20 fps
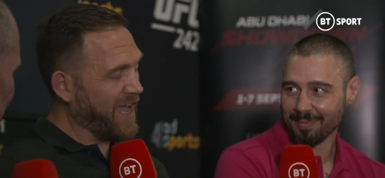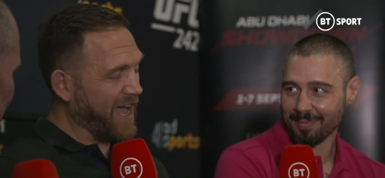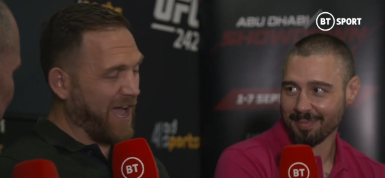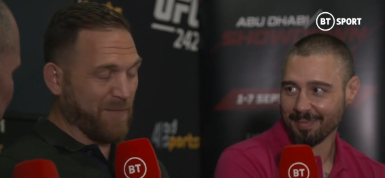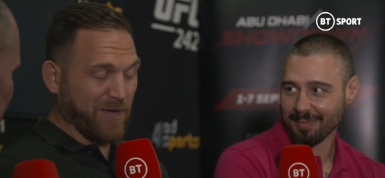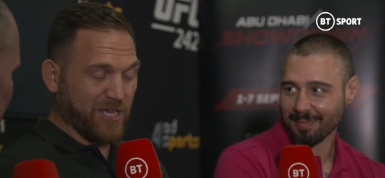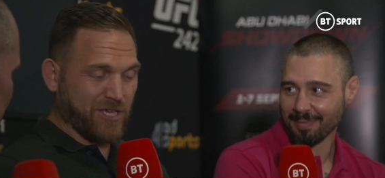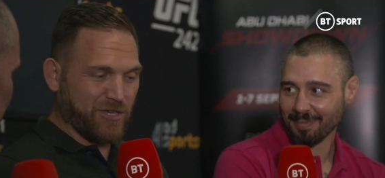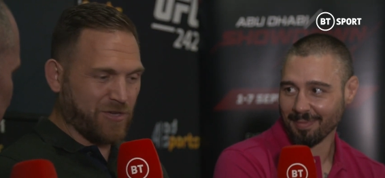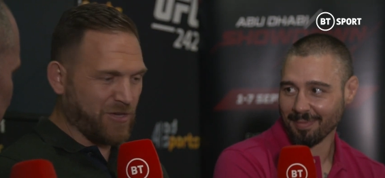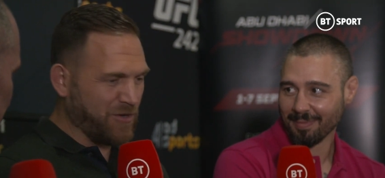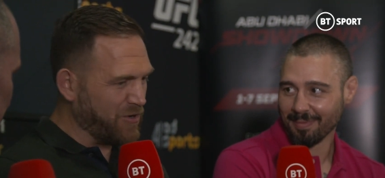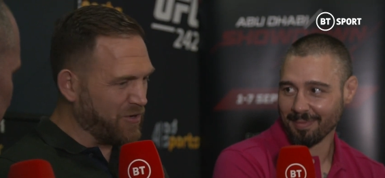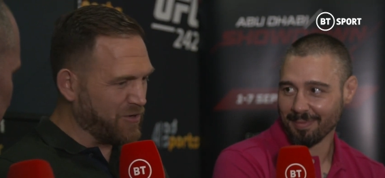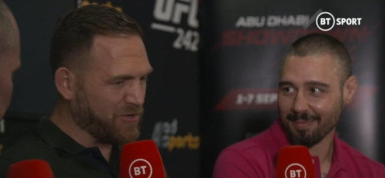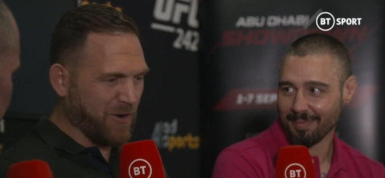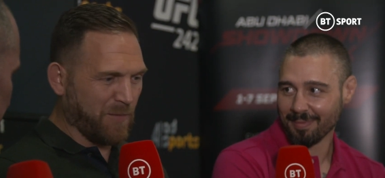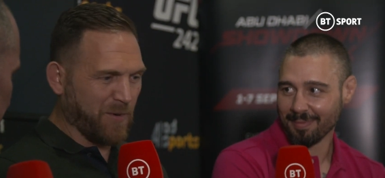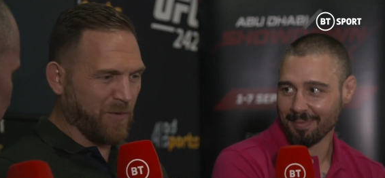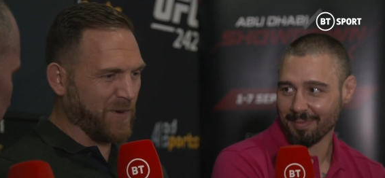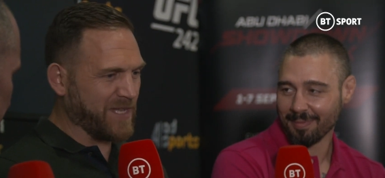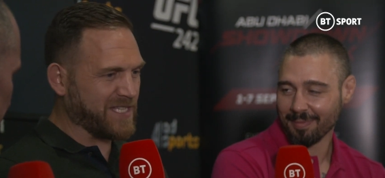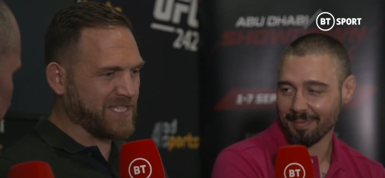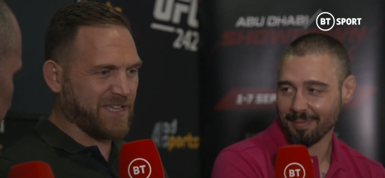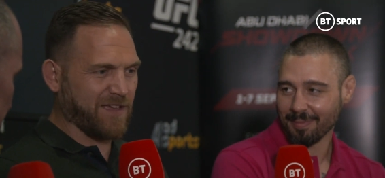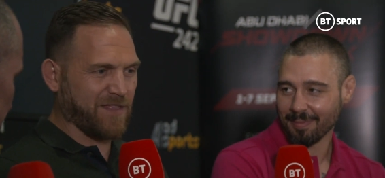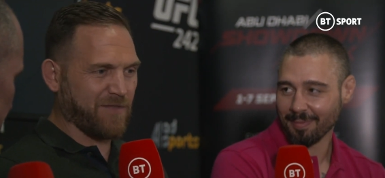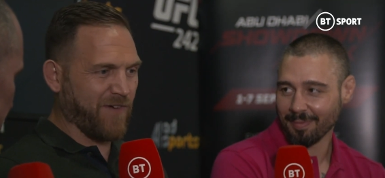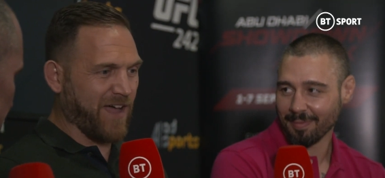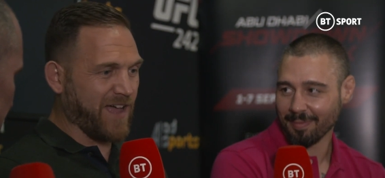Speaker 1: I'm a huge Robert
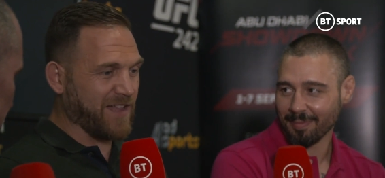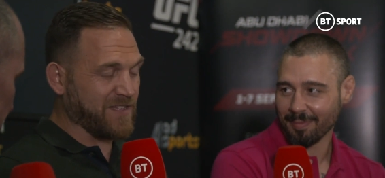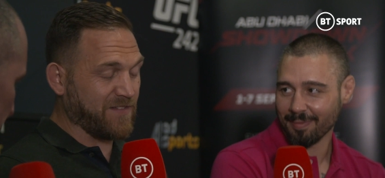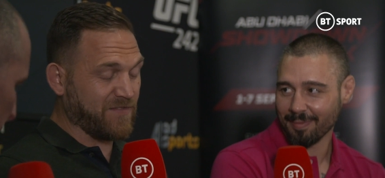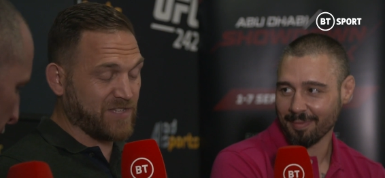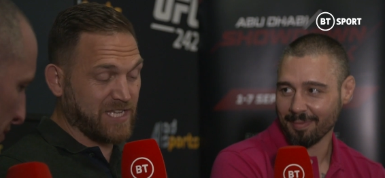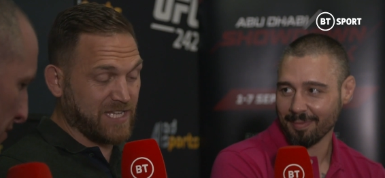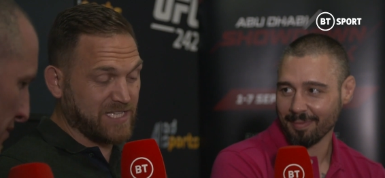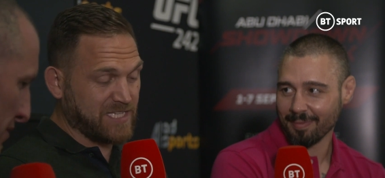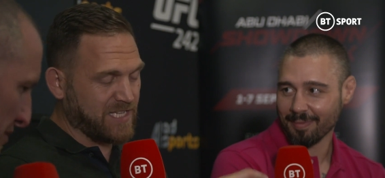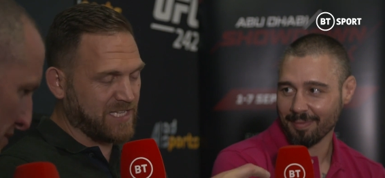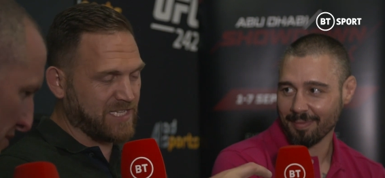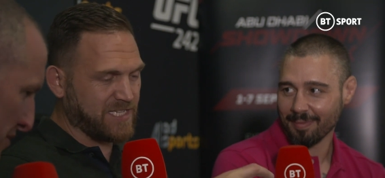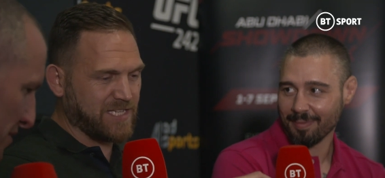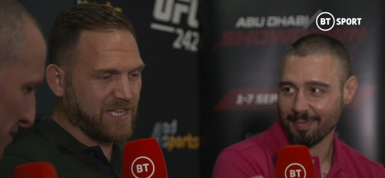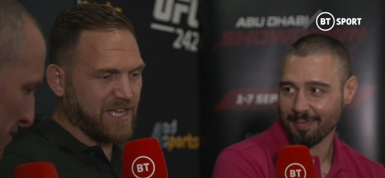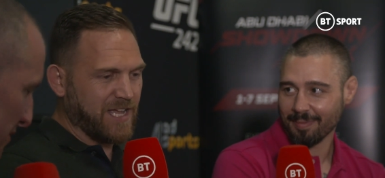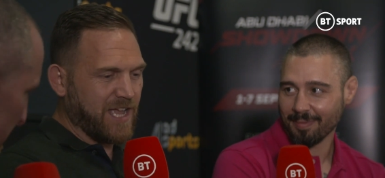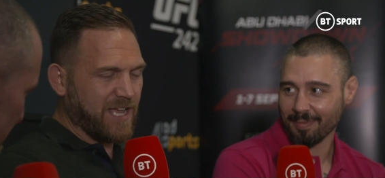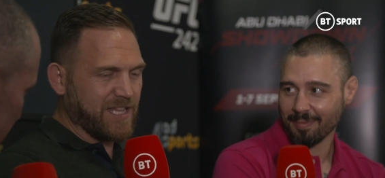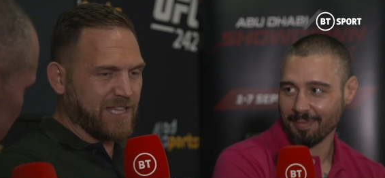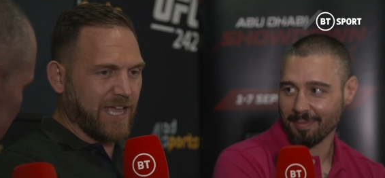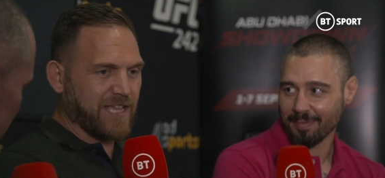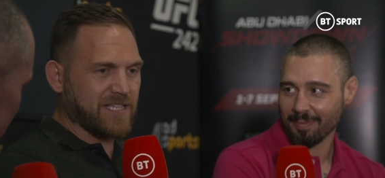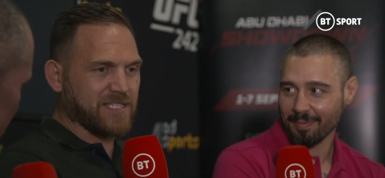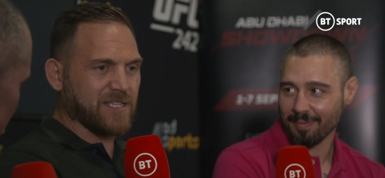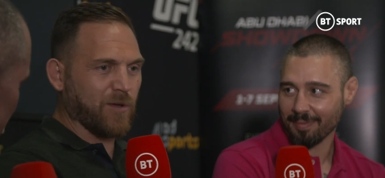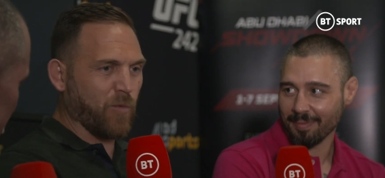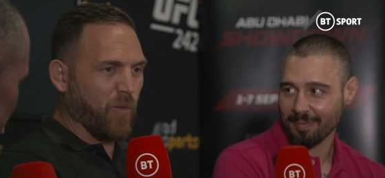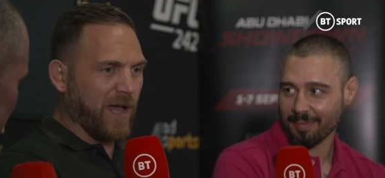Whittaker fan since his
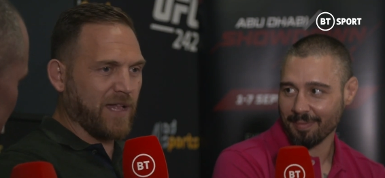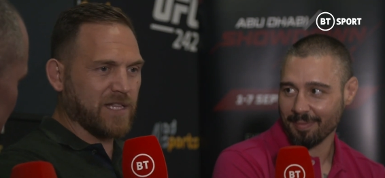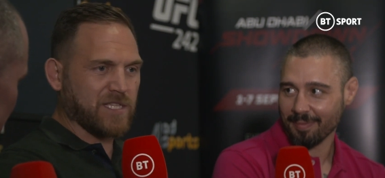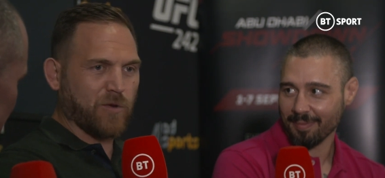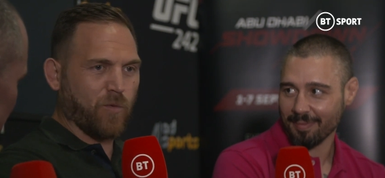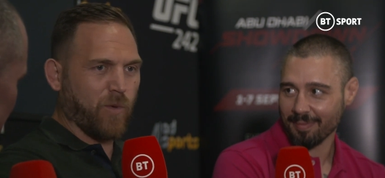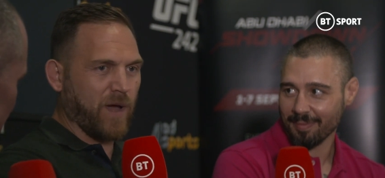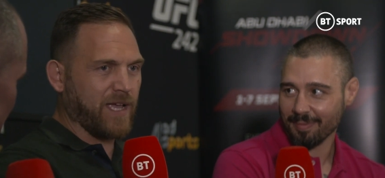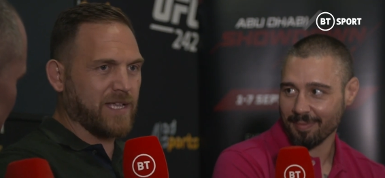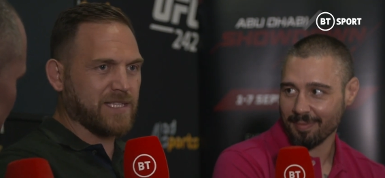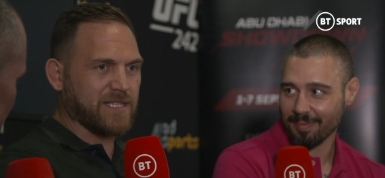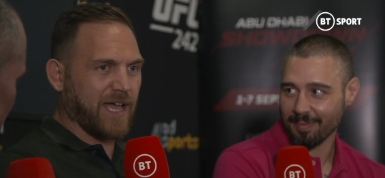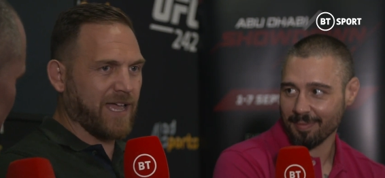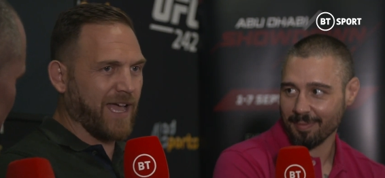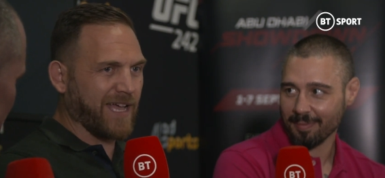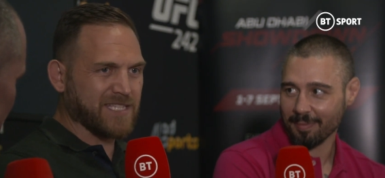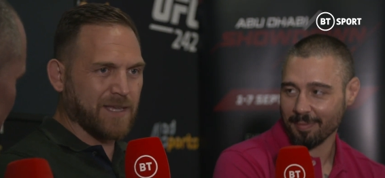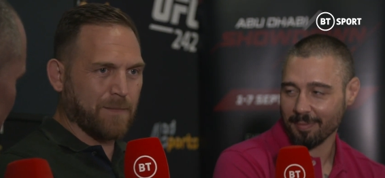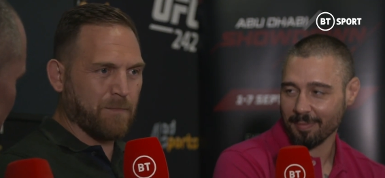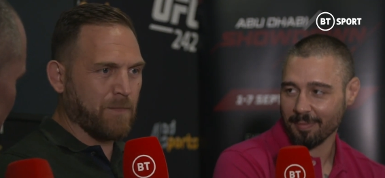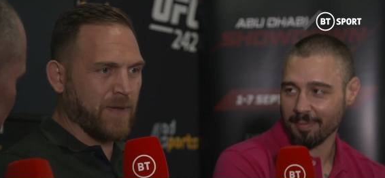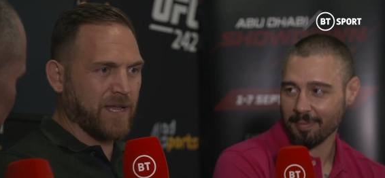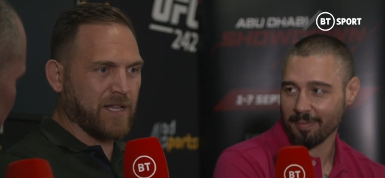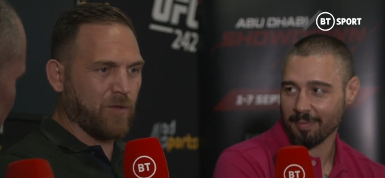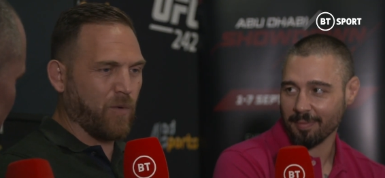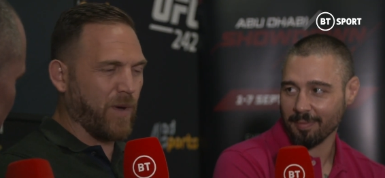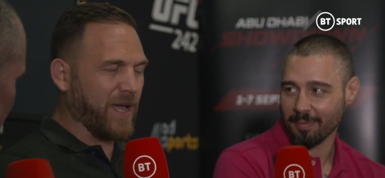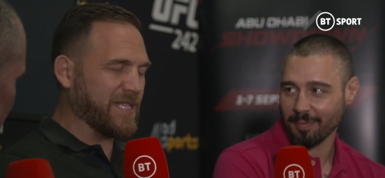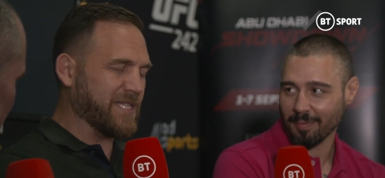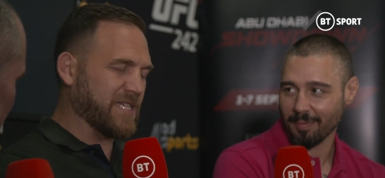days as a welterweight, as a
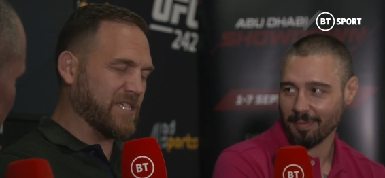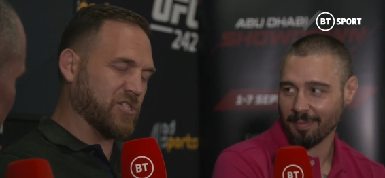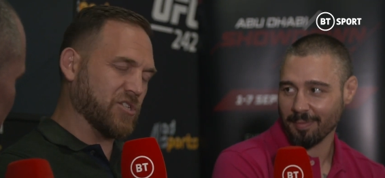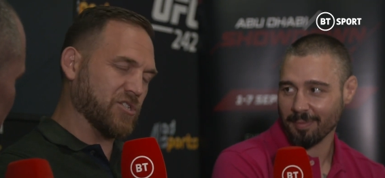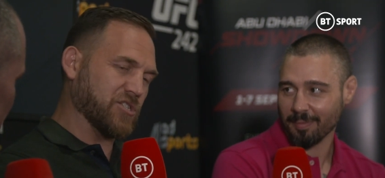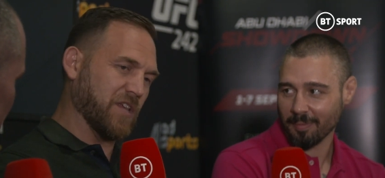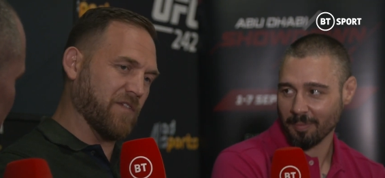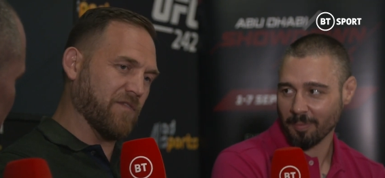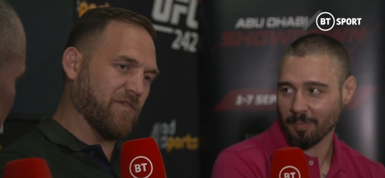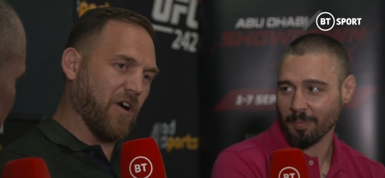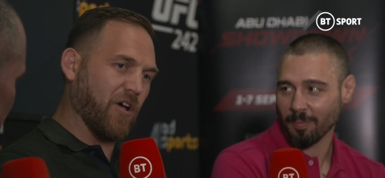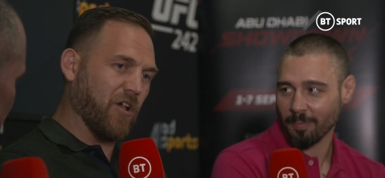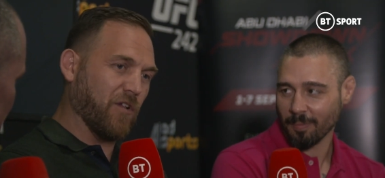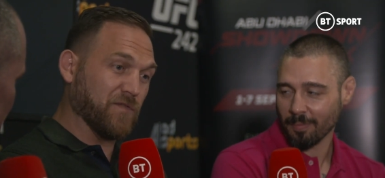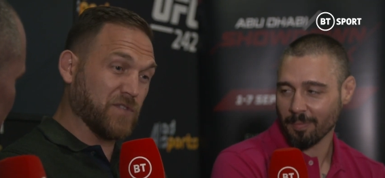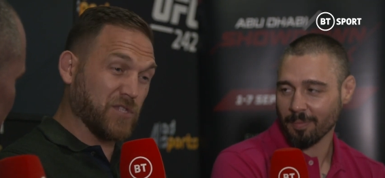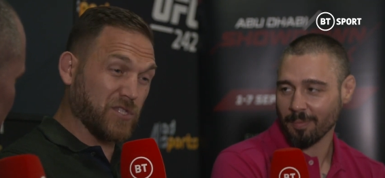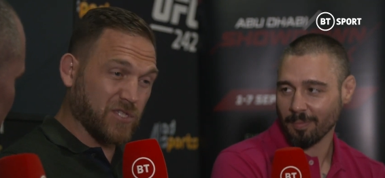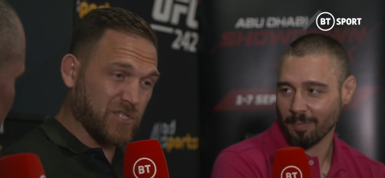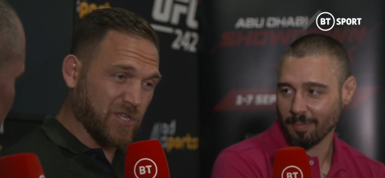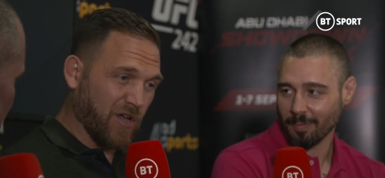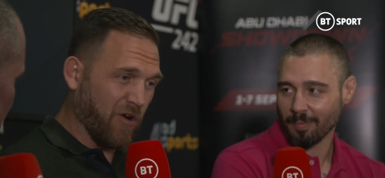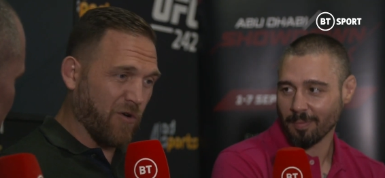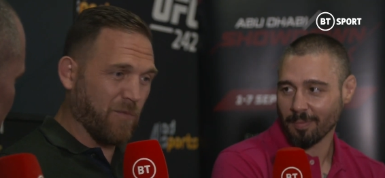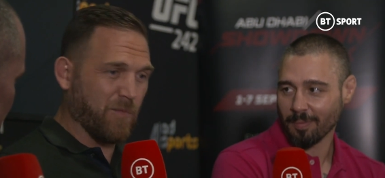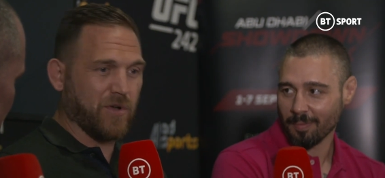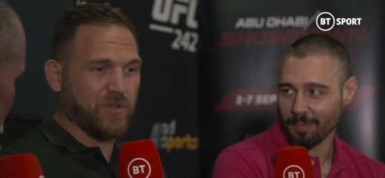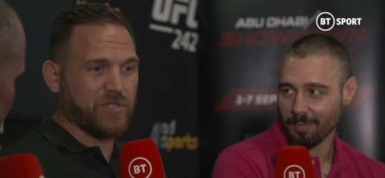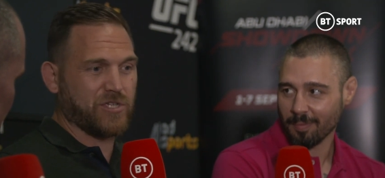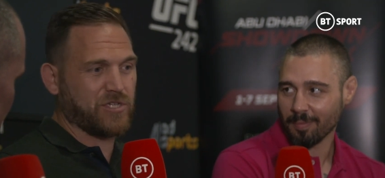middleweight. He's just evolved so
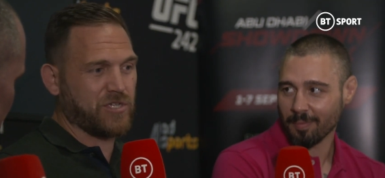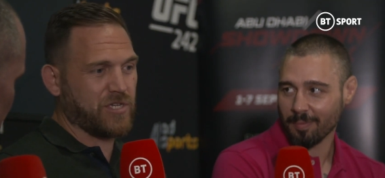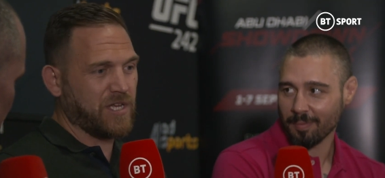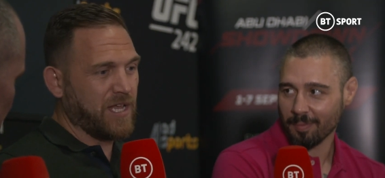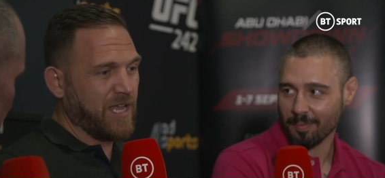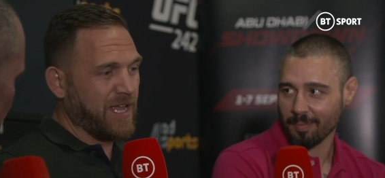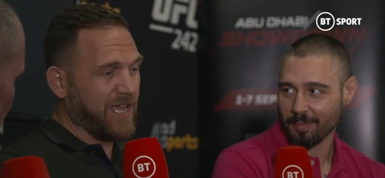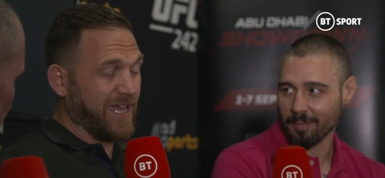much.